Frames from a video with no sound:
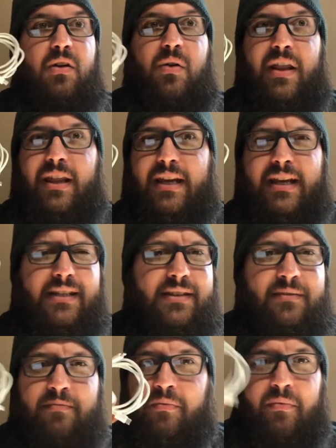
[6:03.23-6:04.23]
one of the
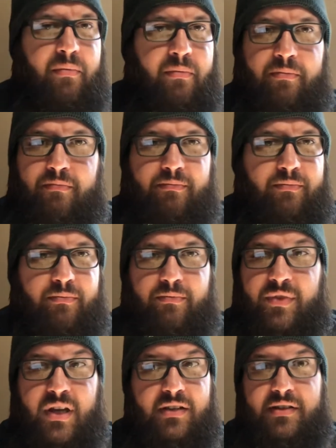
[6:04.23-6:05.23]
kids
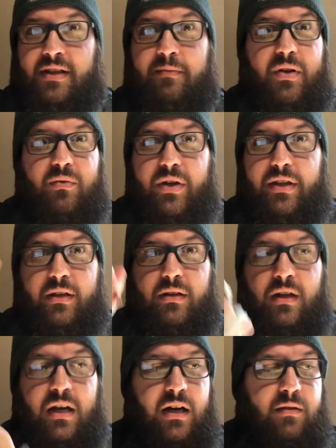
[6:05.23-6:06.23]
does something with it,
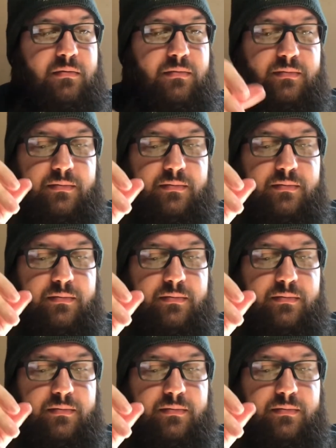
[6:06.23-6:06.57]
um,